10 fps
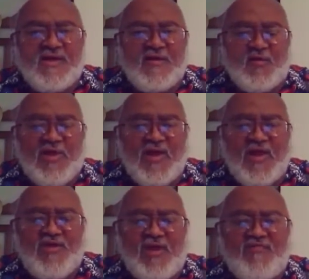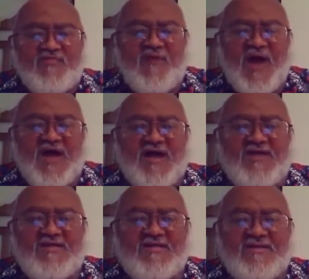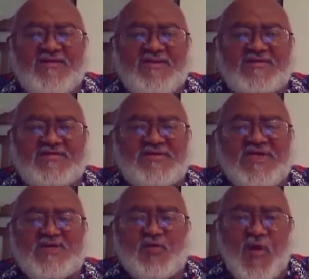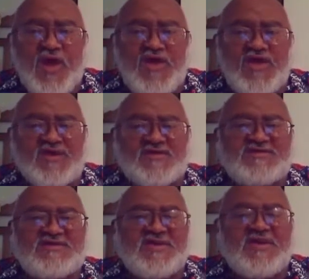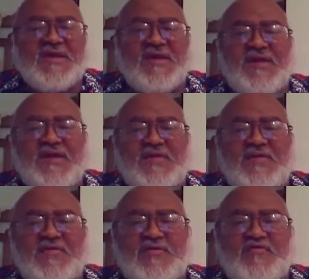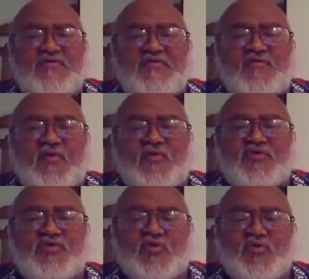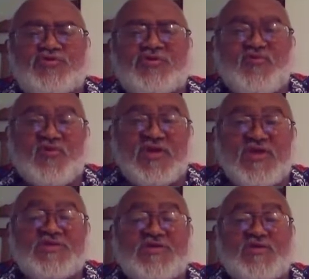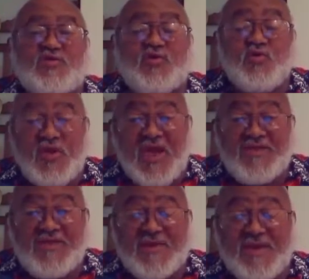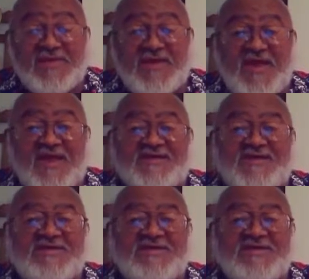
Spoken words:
we are going to have to find strategic ways for schools and for teachers to do an item and error analysis.